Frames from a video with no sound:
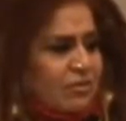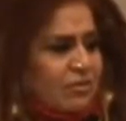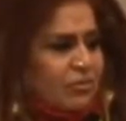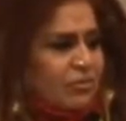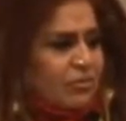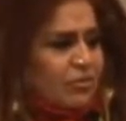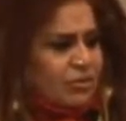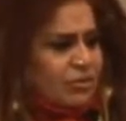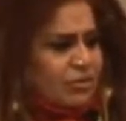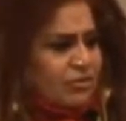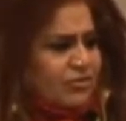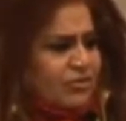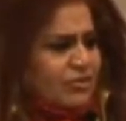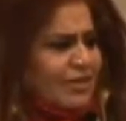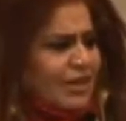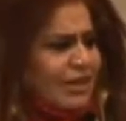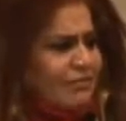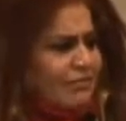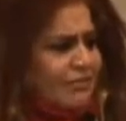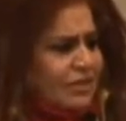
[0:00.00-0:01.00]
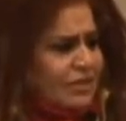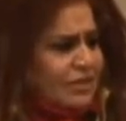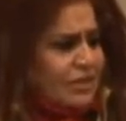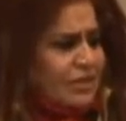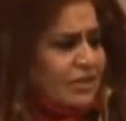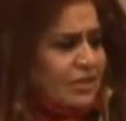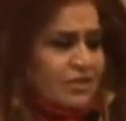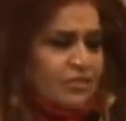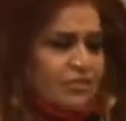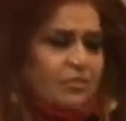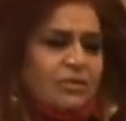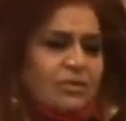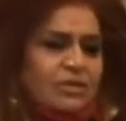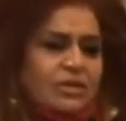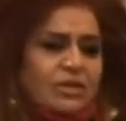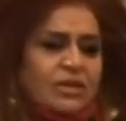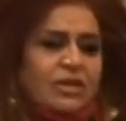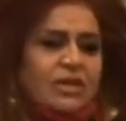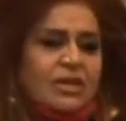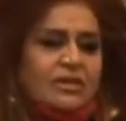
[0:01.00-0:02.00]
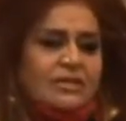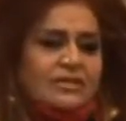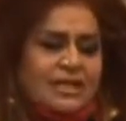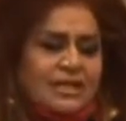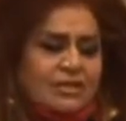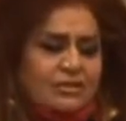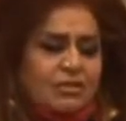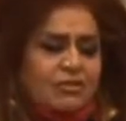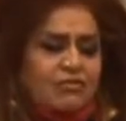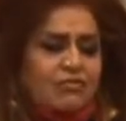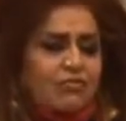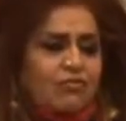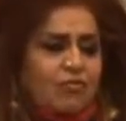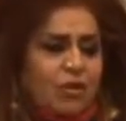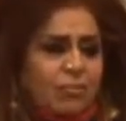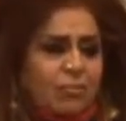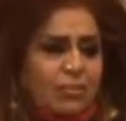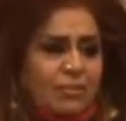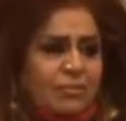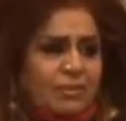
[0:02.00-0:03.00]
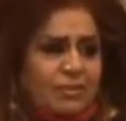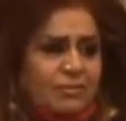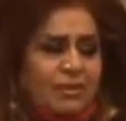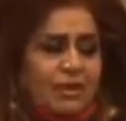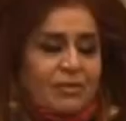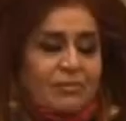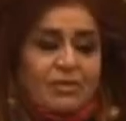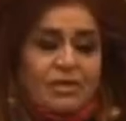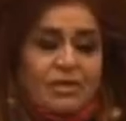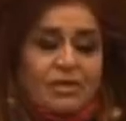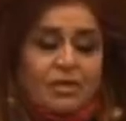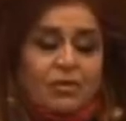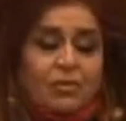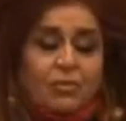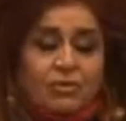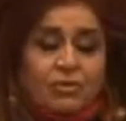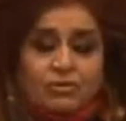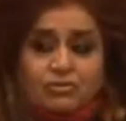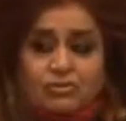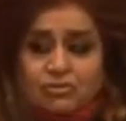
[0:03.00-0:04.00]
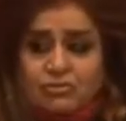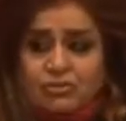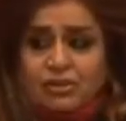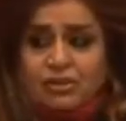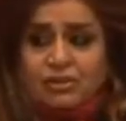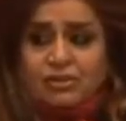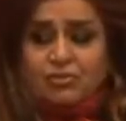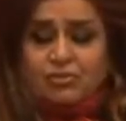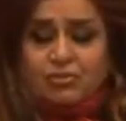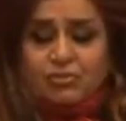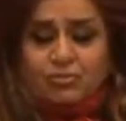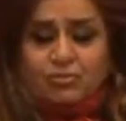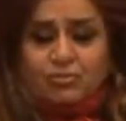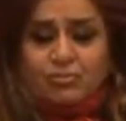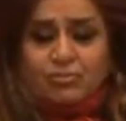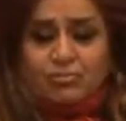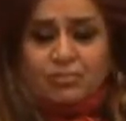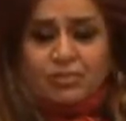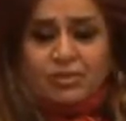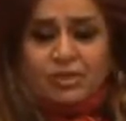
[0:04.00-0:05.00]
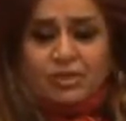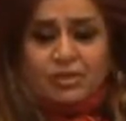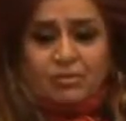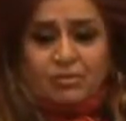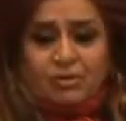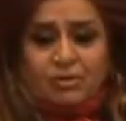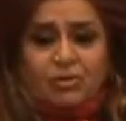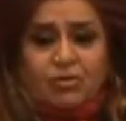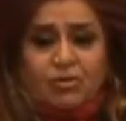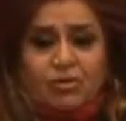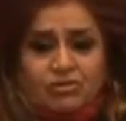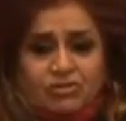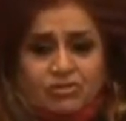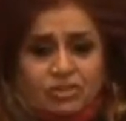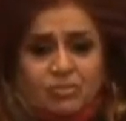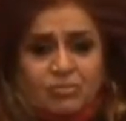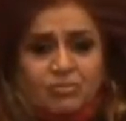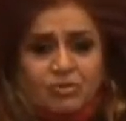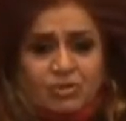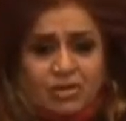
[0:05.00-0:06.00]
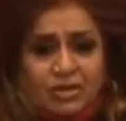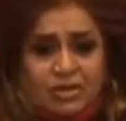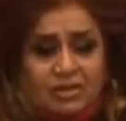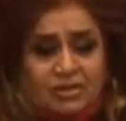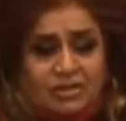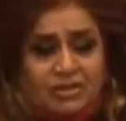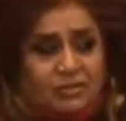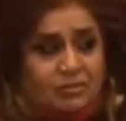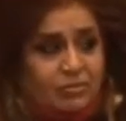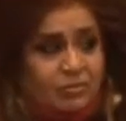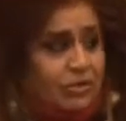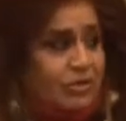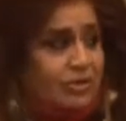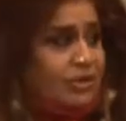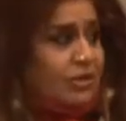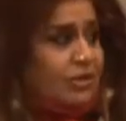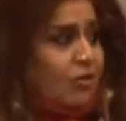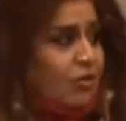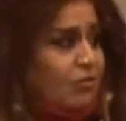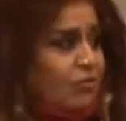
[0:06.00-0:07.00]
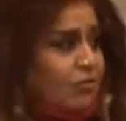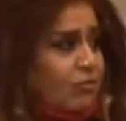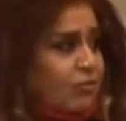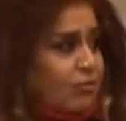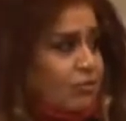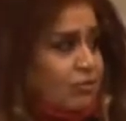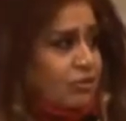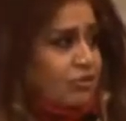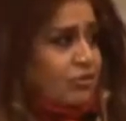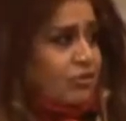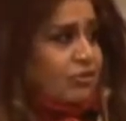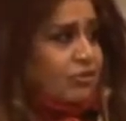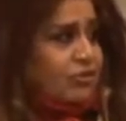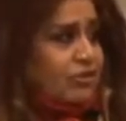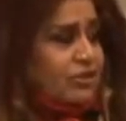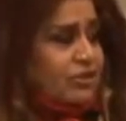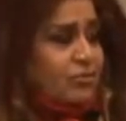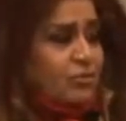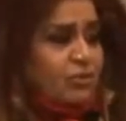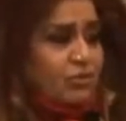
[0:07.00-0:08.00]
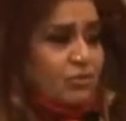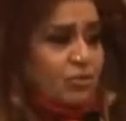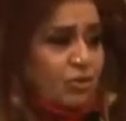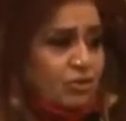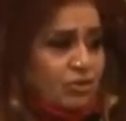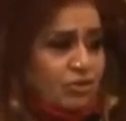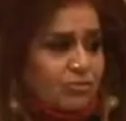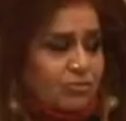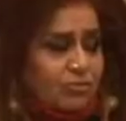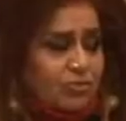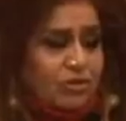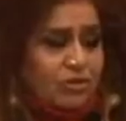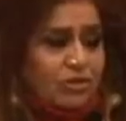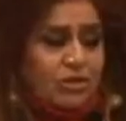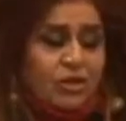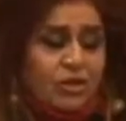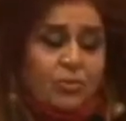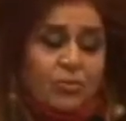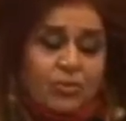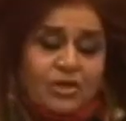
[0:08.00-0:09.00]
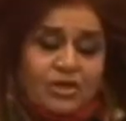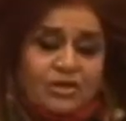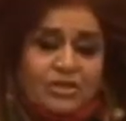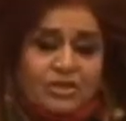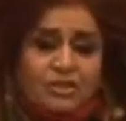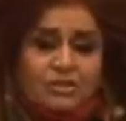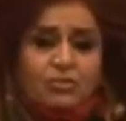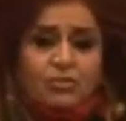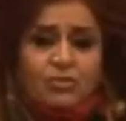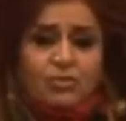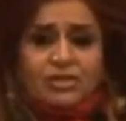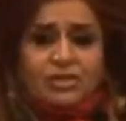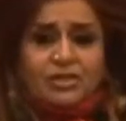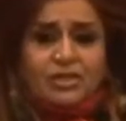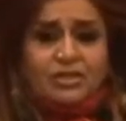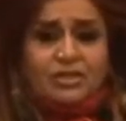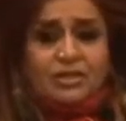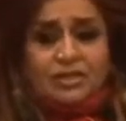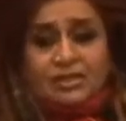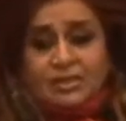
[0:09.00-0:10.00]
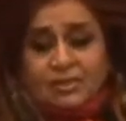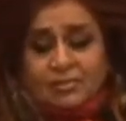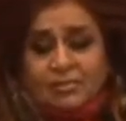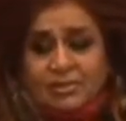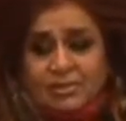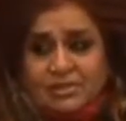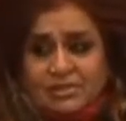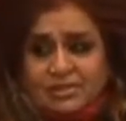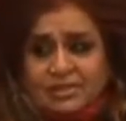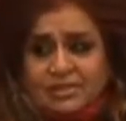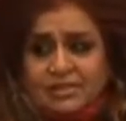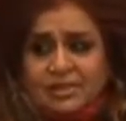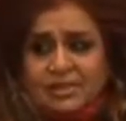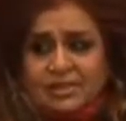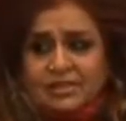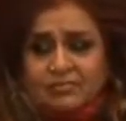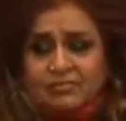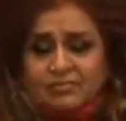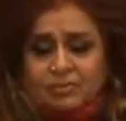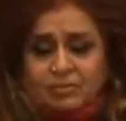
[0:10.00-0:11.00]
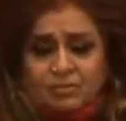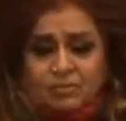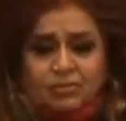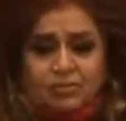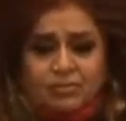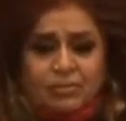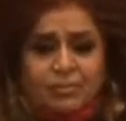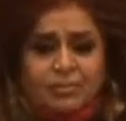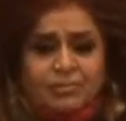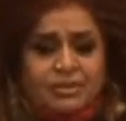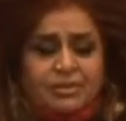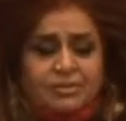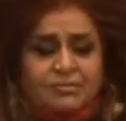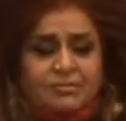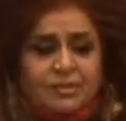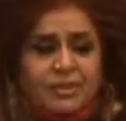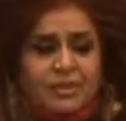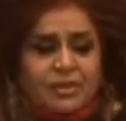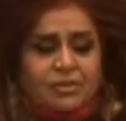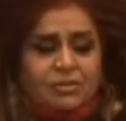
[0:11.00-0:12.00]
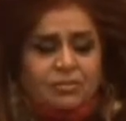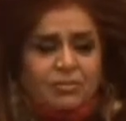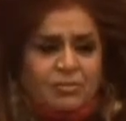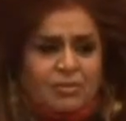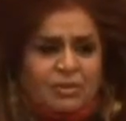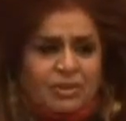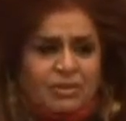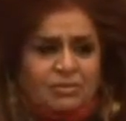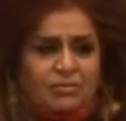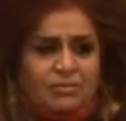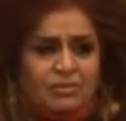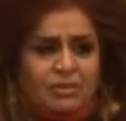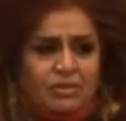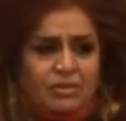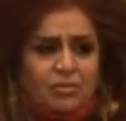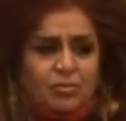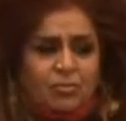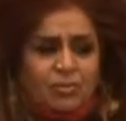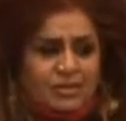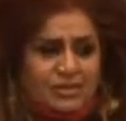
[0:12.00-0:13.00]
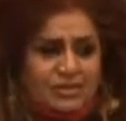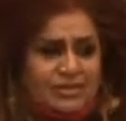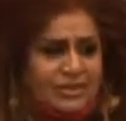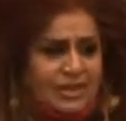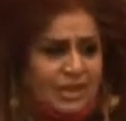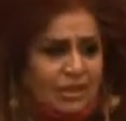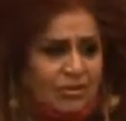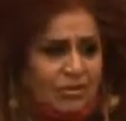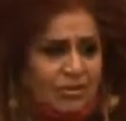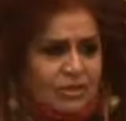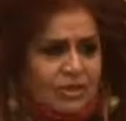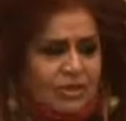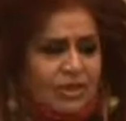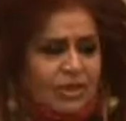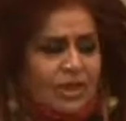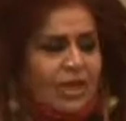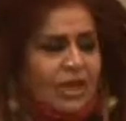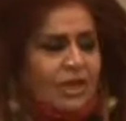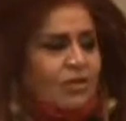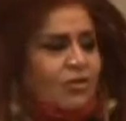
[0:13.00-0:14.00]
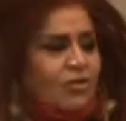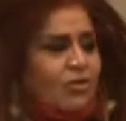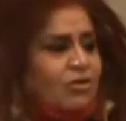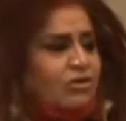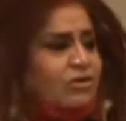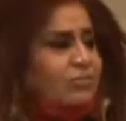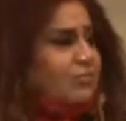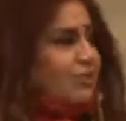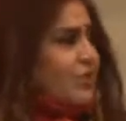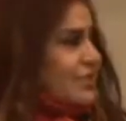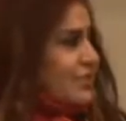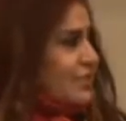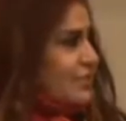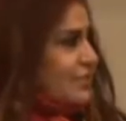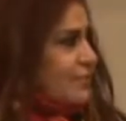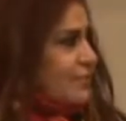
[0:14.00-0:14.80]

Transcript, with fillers: What's the use of an advert? You know, it's nice to inform maybe by way what you should really do uh, anybody who launches a product anyone of you goes into your career wants to launch a product what i did do what I, and i must say that for you to remember is the moment i uh, opened the salon i called the press